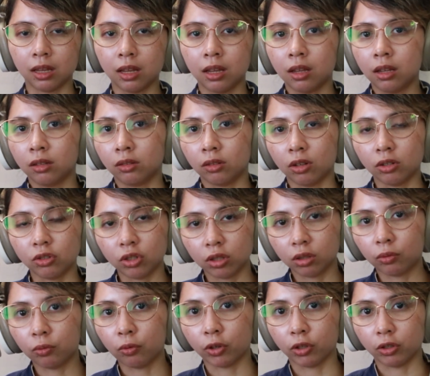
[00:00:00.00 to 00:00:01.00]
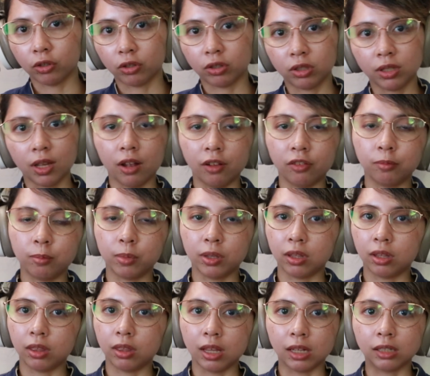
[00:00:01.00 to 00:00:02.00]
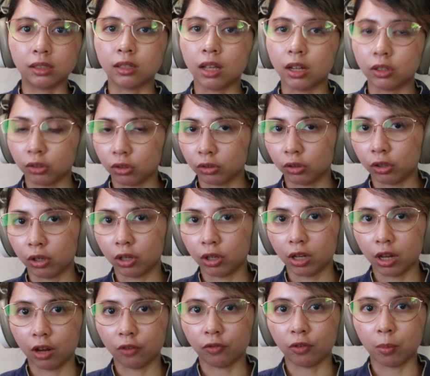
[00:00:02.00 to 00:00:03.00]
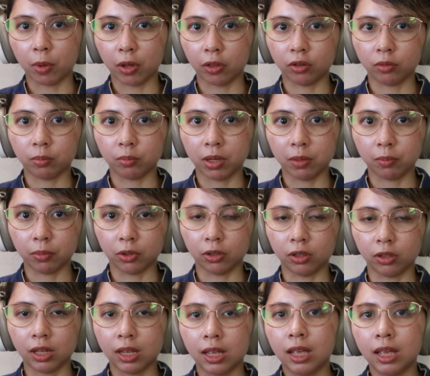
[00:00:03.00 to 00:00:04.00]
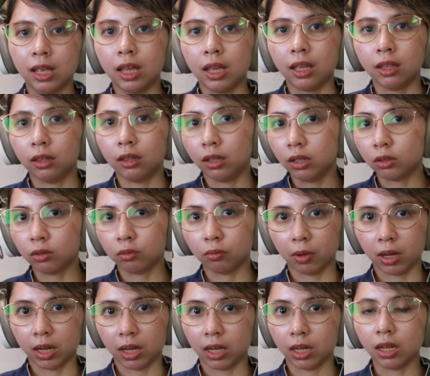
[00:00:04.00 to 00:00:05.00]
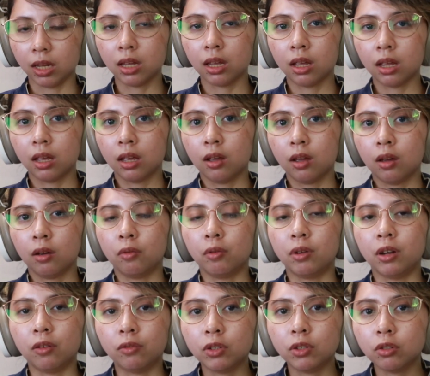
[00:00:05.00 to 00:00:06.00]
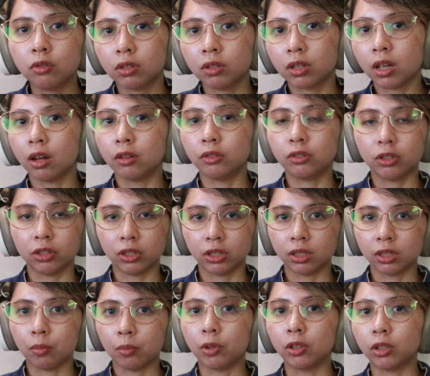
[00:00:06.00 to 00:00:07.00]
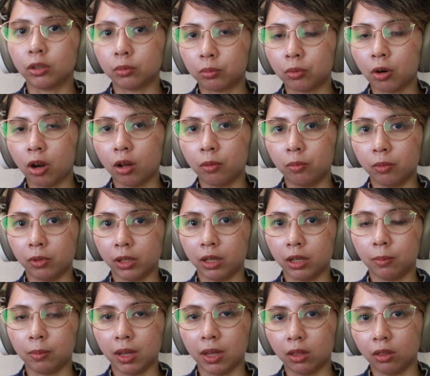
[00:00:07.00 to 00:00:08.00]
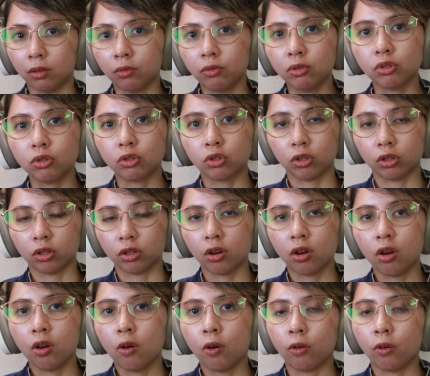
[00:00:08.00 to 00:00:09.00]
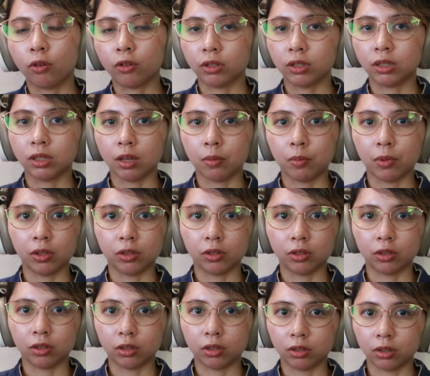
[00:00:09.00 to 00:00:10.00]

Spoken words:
Not just for yourself, but the things that you're learning from other people. And this way, whenever you encounter a similar problem in the future or a similar